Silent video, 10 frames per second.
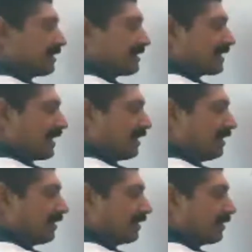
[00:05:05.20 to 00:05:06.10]

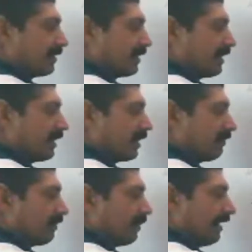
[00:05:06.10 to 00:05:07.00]
sign, Greek
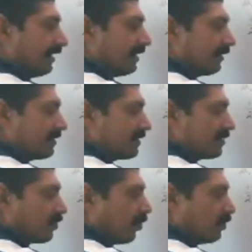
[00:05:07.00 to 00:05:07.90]
alphabet. This
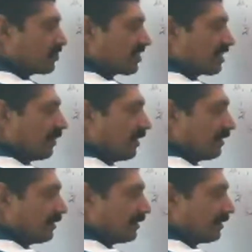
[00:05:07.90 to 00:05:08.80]
is called sigma.